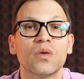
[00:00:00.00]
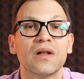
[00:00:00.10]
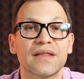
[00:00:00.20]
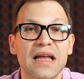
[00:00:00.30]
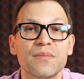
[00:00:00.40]

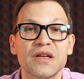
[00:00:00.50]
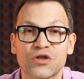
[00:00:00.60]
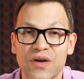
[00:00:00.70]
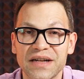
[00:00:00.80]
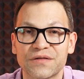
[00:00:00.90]
will then be
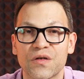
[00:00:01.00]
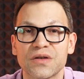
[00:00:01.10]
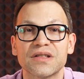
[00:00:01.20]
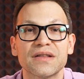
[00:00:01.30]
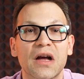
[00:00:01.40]

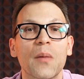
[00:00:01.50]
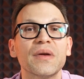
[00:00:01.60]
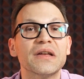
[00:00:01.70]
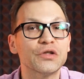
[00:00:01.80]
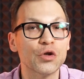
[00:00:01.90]
transferred to the
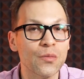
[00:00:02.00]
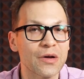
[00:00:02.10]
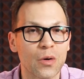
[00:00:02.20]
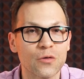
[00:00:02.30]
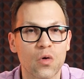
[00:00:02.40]
company's
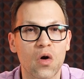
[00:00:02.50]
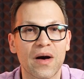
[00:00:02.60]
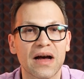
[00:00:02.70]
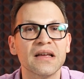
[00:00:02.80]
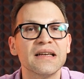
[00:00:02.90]
humanoid
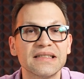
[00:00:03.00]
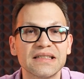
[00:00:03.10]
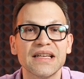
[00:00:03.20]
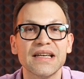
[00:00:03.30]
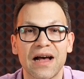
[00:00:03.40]
robot
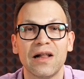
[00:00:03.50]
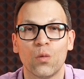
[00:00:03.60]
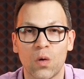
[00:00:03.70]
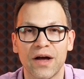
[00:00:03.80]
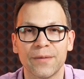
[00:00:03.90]

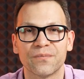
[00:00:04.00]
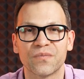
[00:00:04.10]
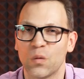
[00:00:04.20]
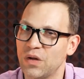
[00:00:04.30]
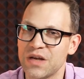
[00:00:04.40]
CL1.
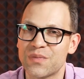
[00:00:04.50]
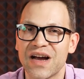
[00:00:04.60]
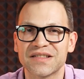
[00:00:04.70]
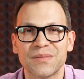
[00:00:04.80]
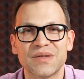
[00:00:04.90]
We'll keep you
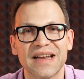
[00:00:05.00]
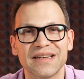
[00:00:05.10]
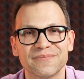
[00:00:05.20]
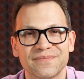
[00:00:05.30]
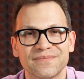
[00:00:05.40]
guys updated.